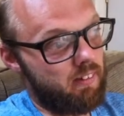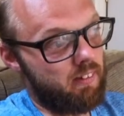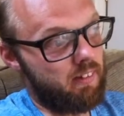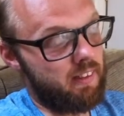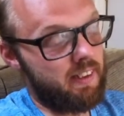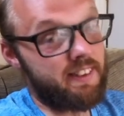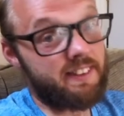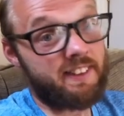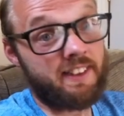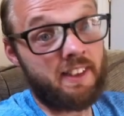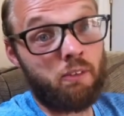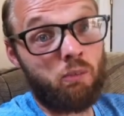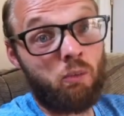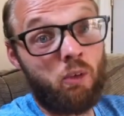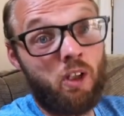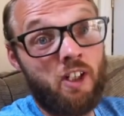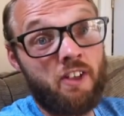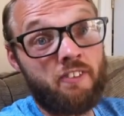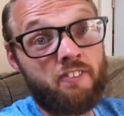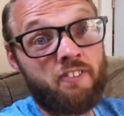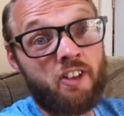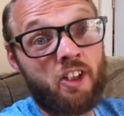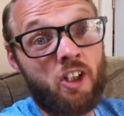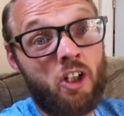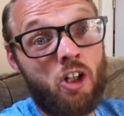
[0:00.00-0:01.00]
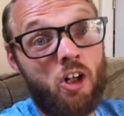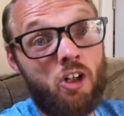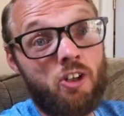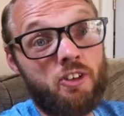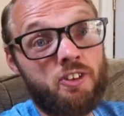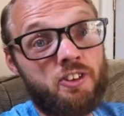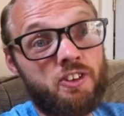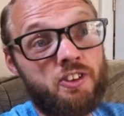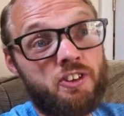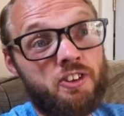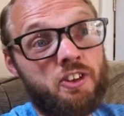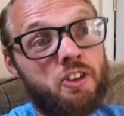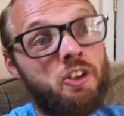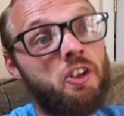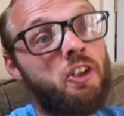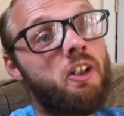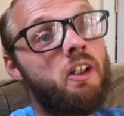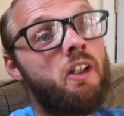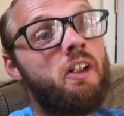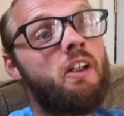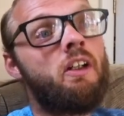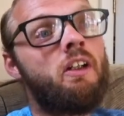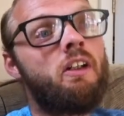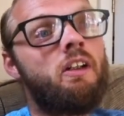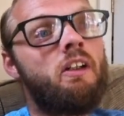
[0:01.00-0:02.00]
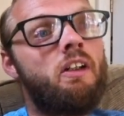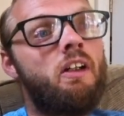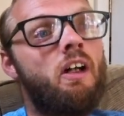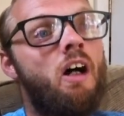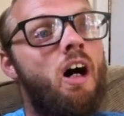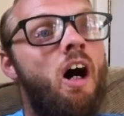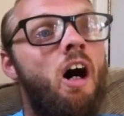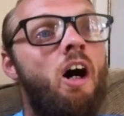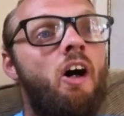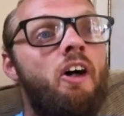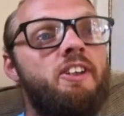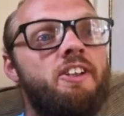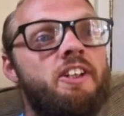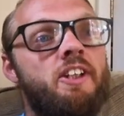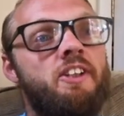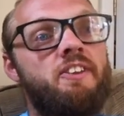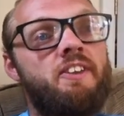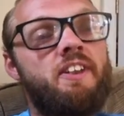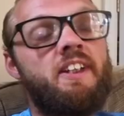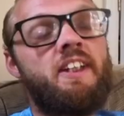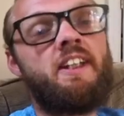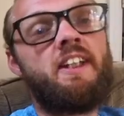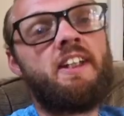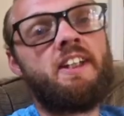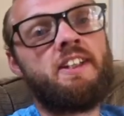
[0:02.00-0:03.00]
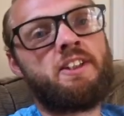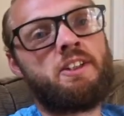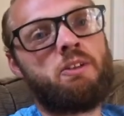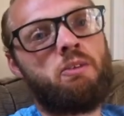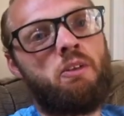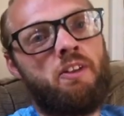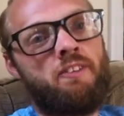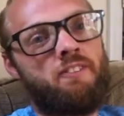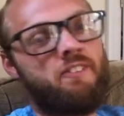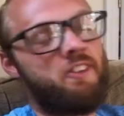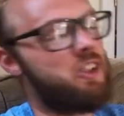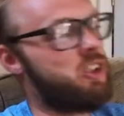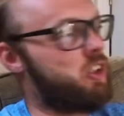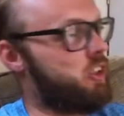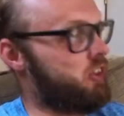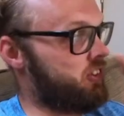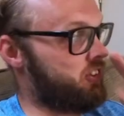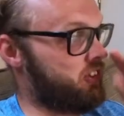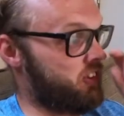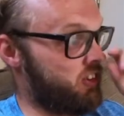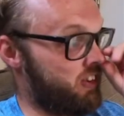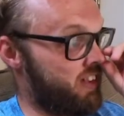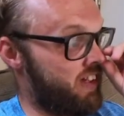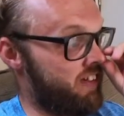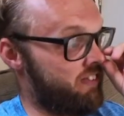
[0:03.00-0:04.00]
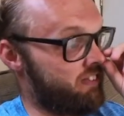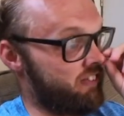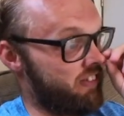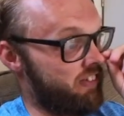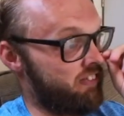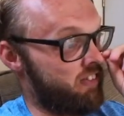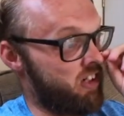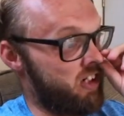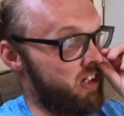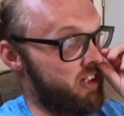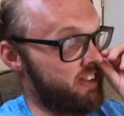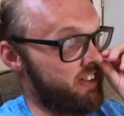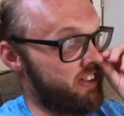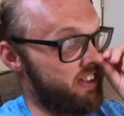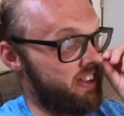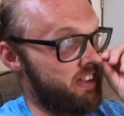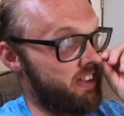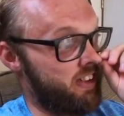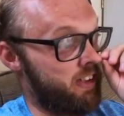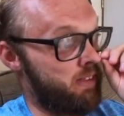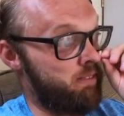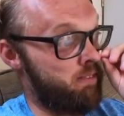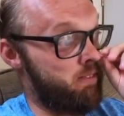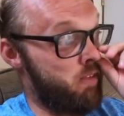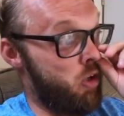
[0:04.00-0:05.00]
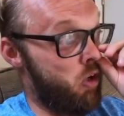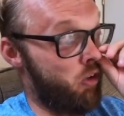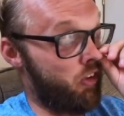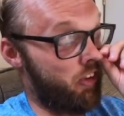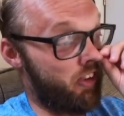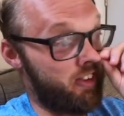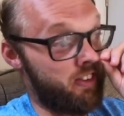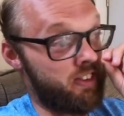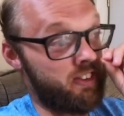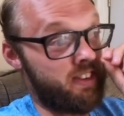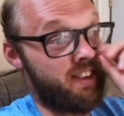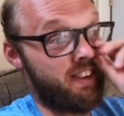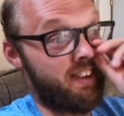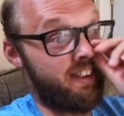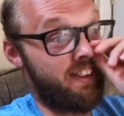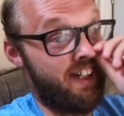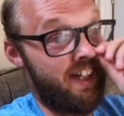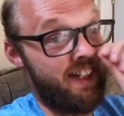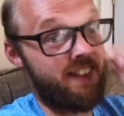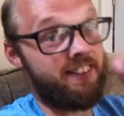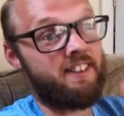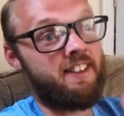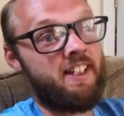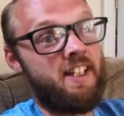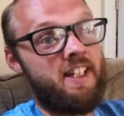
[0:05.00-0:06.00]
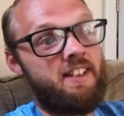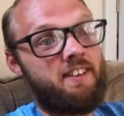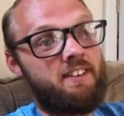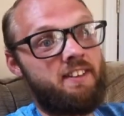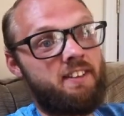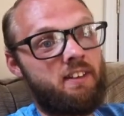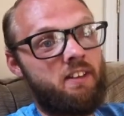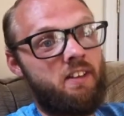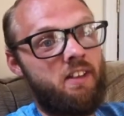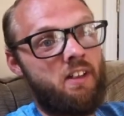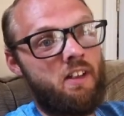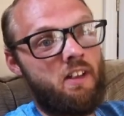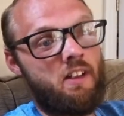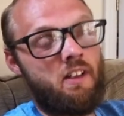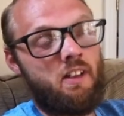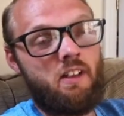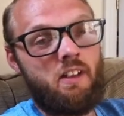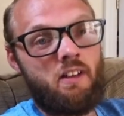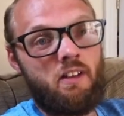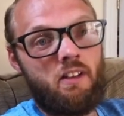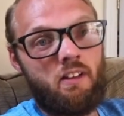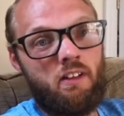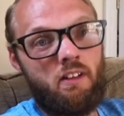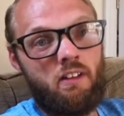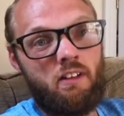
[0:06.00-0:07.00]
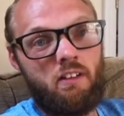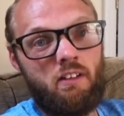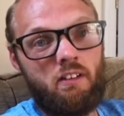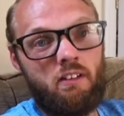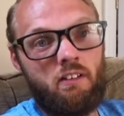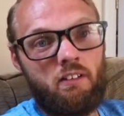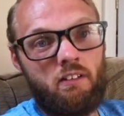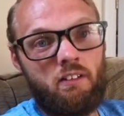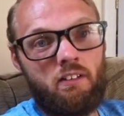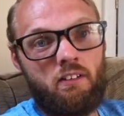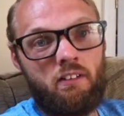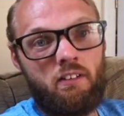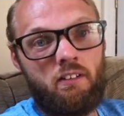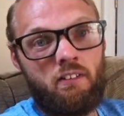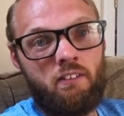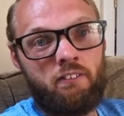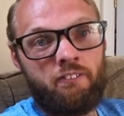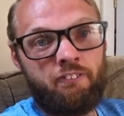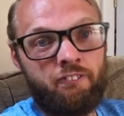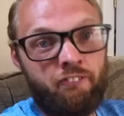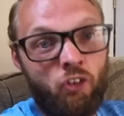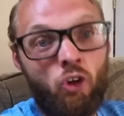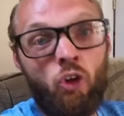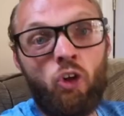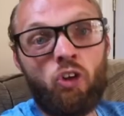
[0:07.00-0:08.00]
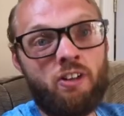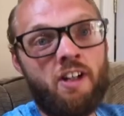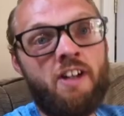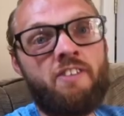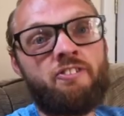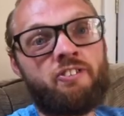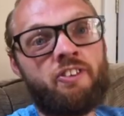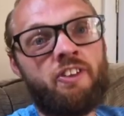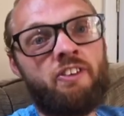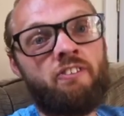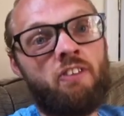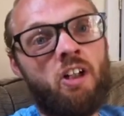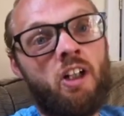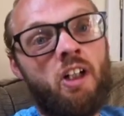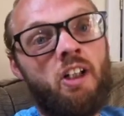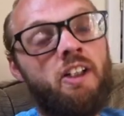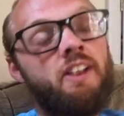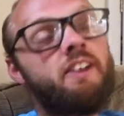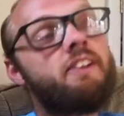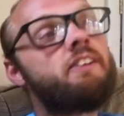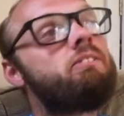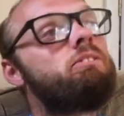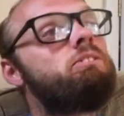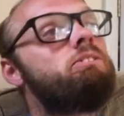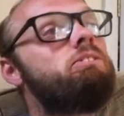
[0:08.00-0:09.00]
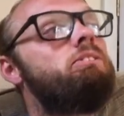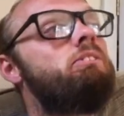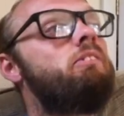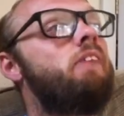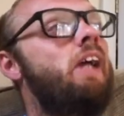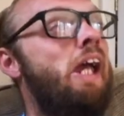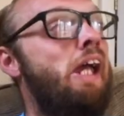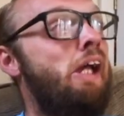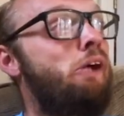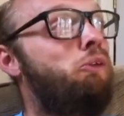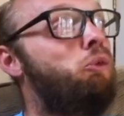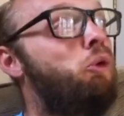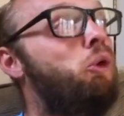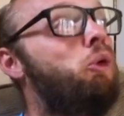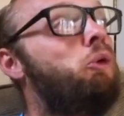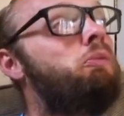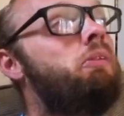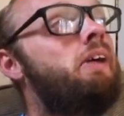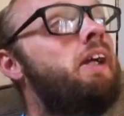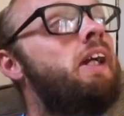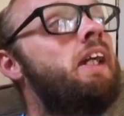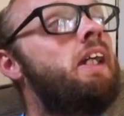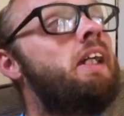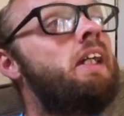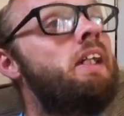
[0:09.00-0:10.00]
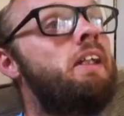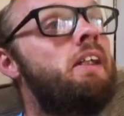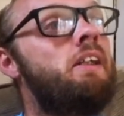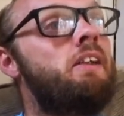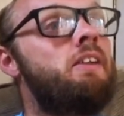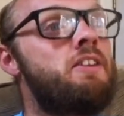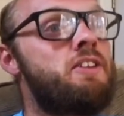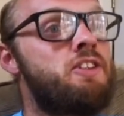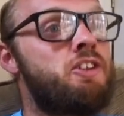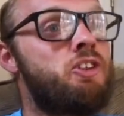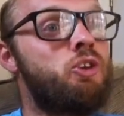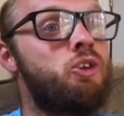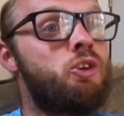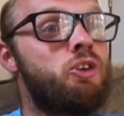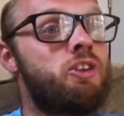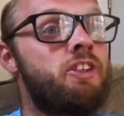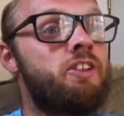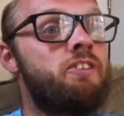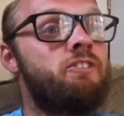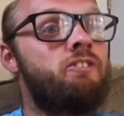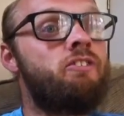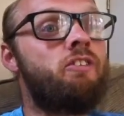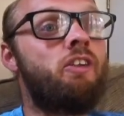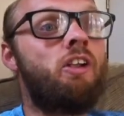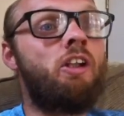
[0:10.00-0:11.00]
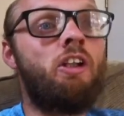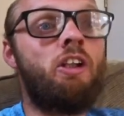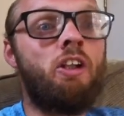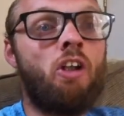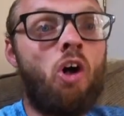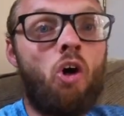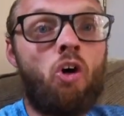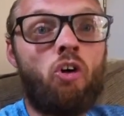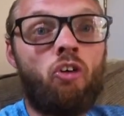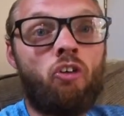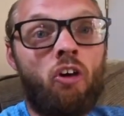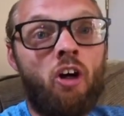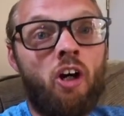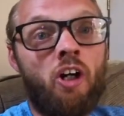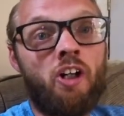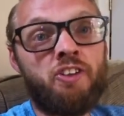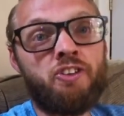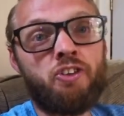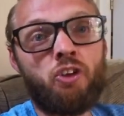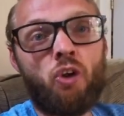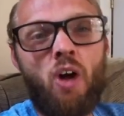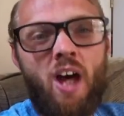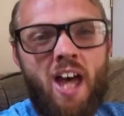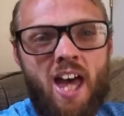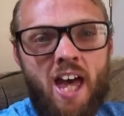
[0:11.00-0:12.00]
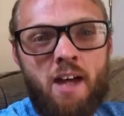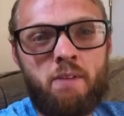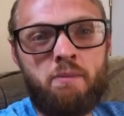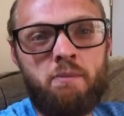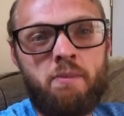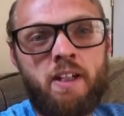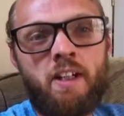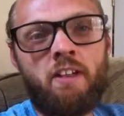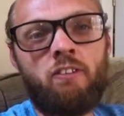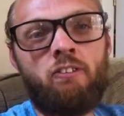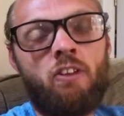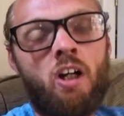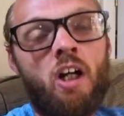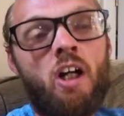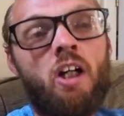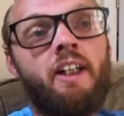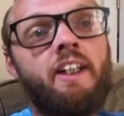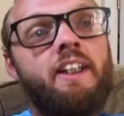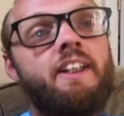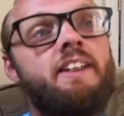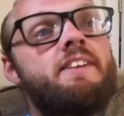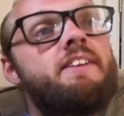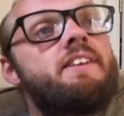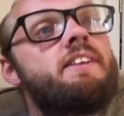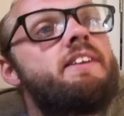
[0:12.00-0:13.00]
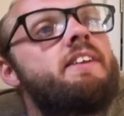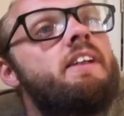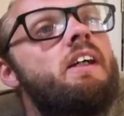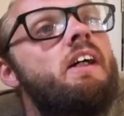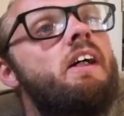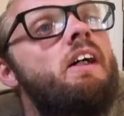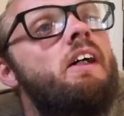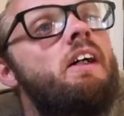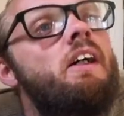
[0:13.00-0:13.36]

is it worth the cost? I don't think it's worth the cost on every ride, and I'm not going to get it for every ride. It will be the sort of long rides or epic rides